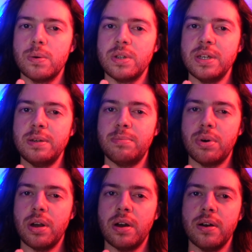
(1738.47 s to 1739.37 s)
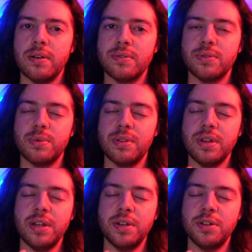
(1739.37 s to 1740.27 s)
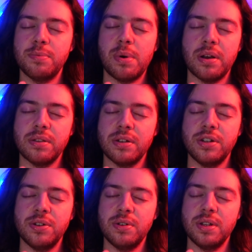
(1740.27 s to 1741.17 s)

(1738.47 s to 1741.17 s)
Deep breaths. With each breath that you